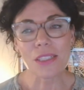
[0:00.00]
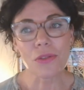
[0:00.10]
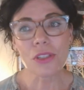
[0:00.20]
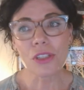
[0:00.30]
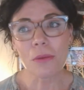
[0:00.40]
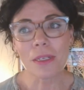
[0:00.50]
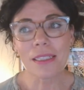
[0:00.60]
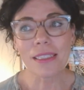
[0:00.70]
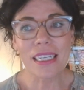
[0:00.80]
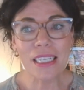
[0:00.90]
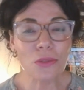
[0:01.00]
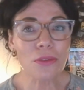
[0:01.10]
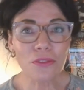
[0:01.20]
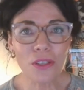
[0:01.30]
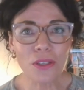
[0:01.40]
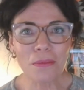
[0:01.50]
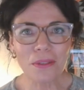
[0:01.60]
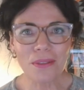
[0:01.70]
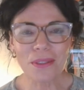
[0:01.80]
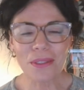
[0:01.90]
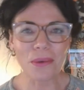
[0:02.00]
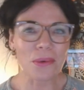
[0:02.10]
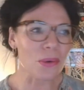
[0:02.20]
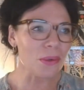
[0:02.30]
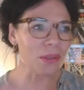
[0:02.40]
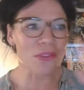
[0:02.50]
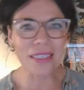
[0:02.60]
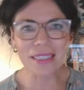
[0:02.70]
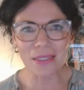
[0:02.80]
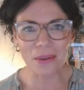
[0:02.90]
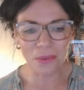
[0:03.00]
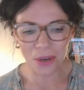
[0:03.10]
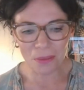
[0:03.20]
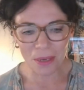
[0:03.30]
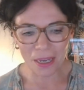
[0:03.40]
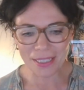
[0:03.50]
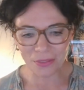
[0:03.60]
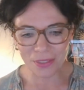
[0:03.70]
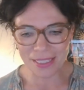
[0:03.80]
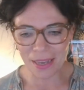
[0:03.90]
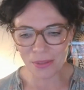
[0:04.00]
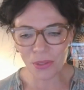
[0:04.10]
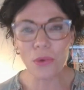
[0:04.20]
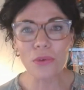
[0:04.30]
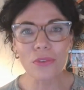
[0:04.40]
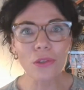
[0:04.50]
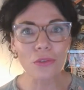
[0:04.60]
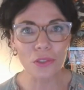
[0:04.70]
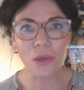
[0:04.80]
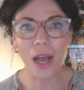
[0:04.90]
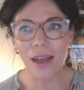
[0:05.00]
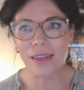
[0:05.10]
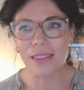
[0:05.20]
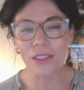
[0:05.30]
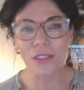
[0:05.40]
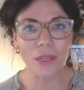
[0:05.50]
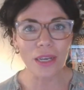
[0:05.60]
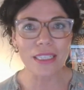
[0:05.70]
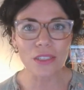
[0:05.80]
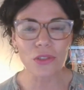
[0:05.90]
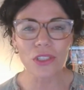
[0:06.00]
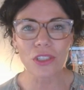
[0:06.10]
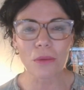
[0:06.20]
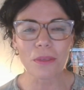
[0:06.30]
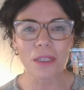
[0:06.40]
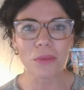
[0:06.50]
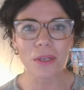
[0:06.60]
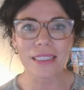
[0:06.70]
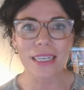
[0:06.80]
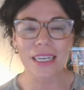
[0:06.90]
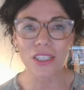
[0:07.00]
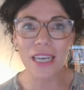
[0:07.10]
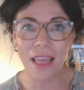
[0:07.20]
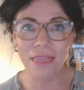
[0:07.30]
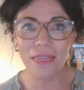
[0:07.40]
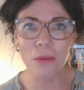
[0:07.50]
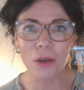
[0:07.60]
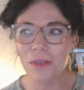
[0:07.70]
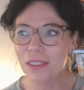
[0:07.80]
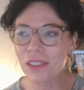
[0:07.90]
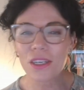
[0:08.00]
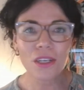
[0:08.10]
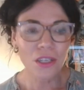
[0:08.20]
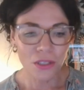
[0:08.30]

Estrogen dominance is reversible, so all of this, don't worry about it if it sounds awful, or if you do have an estrogen dominant presentation at the moment.